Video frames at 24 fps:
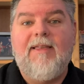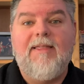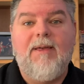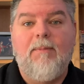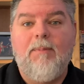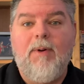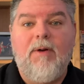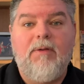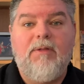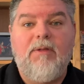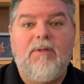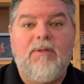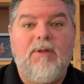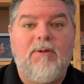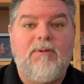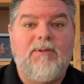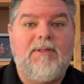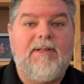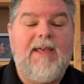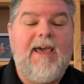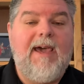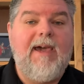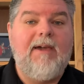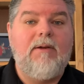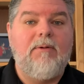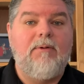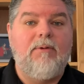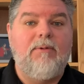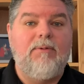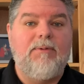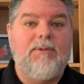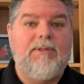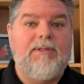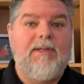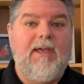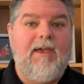that both of those
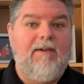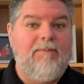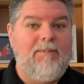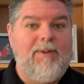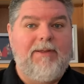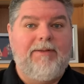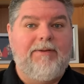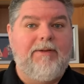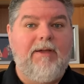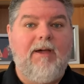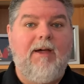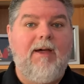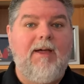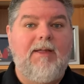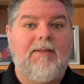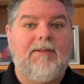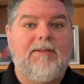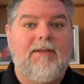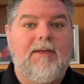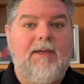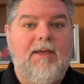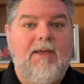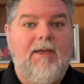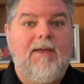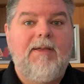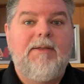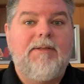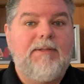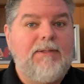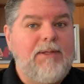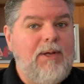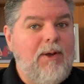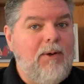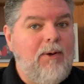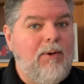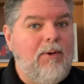tackles have been cut.
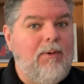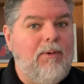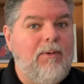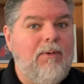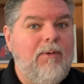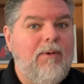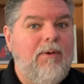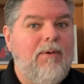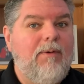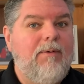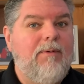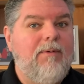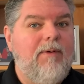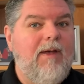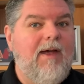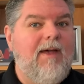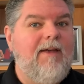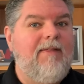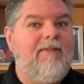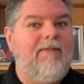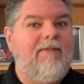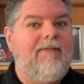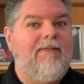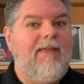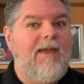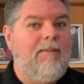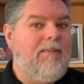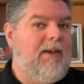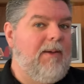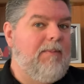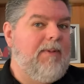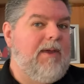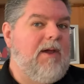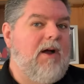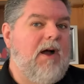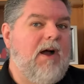So they
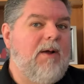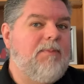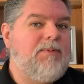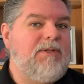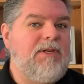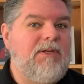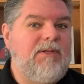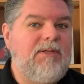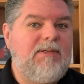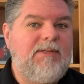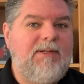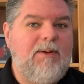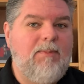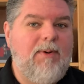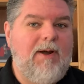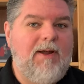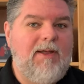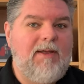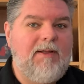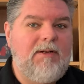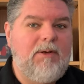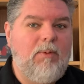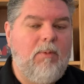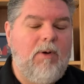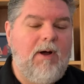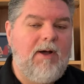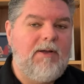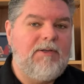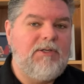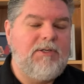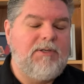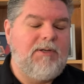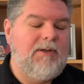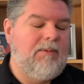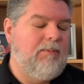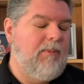may be options to bring into
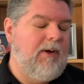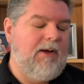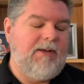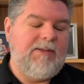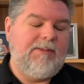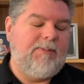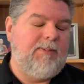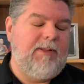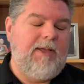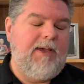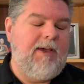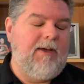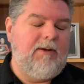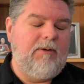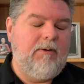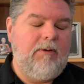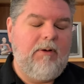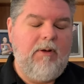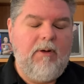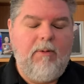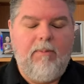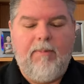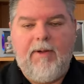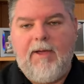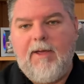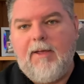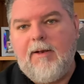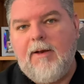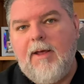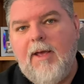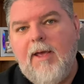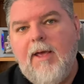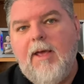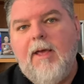Washington, possibly. I don't know. But,